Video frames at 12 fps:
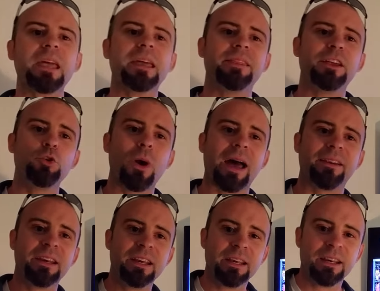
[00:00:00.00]
And then you
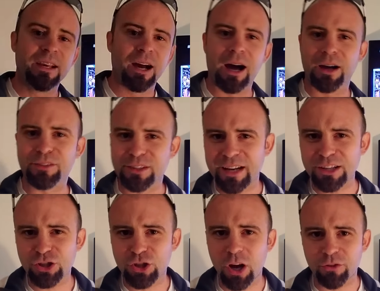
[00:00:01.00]
had uh, can I
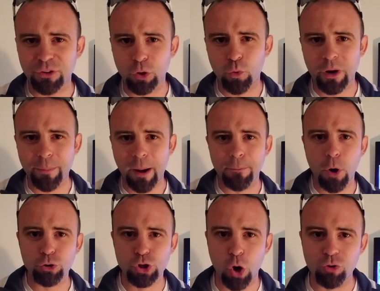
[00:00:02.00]
just talk real quick about
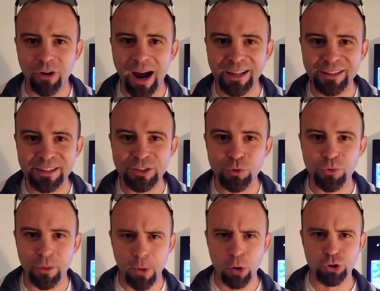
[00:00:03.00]
Mojo Rawley doing
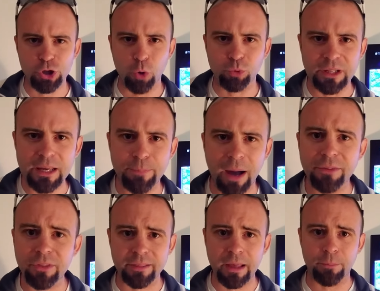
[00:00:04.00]
the Mojo leap? I
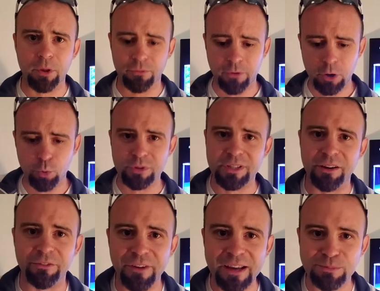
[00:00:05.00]
thought that motherfucker was gonna
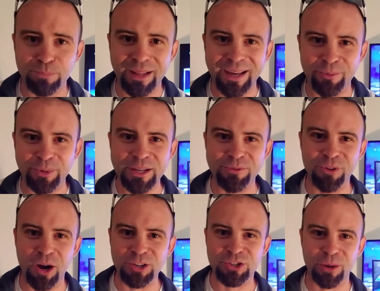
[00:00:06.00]
faceplant when he
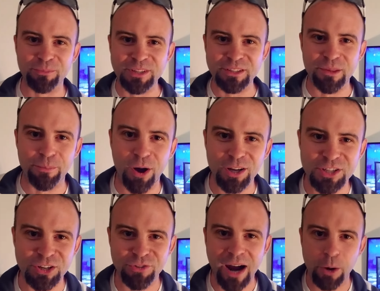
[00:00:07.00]
uh, jumped into the
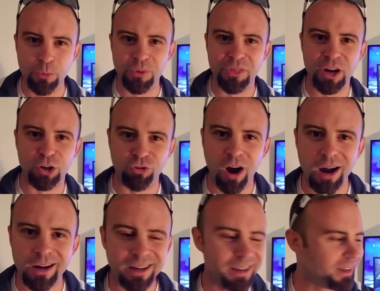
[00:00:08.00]
Boston crowd with uh, Gronk